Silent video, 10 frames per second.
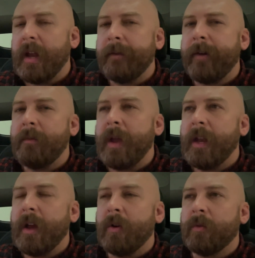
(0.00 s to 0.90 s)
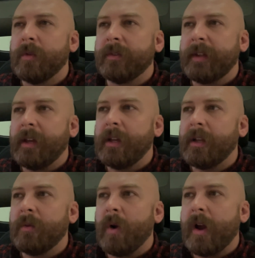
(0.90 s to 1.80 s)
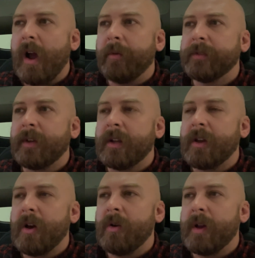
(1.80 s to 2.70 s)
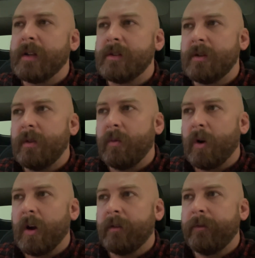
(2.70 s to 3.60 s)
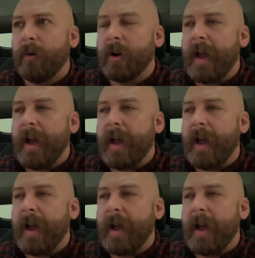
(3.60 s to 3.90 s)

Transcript: And if I made it a routine where I was going to go and do the work for